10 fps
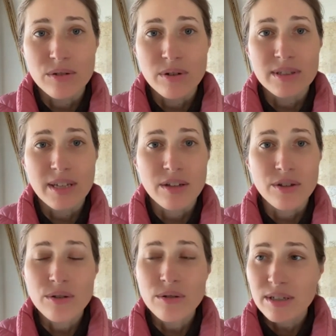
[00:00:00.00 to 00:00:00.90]
So it's like
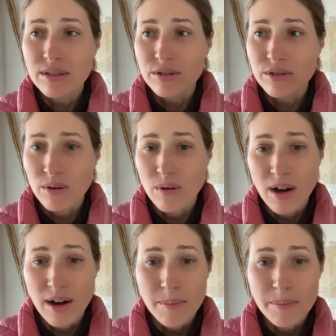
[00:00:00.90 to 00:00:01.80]
you get to show
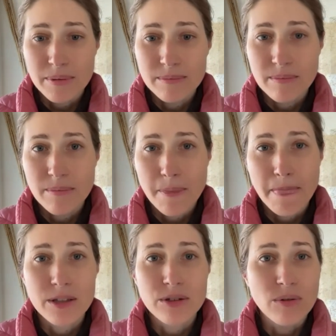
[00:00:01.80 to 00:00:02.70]
up
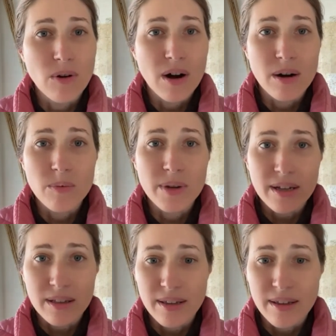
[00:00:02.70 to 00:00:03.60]
to our
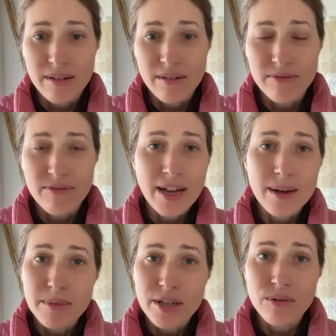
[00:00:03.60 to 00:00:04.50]
weekly
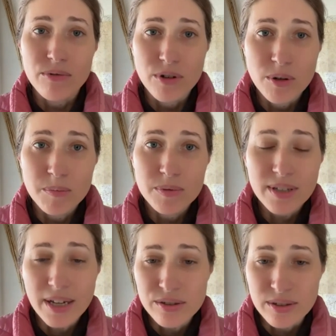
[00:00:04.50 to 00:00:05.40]
family group
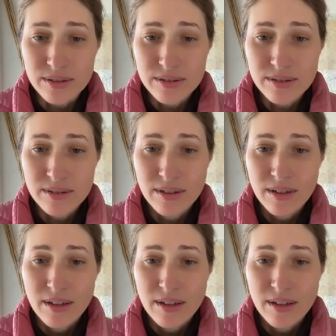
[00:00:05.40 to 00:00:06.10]
sessions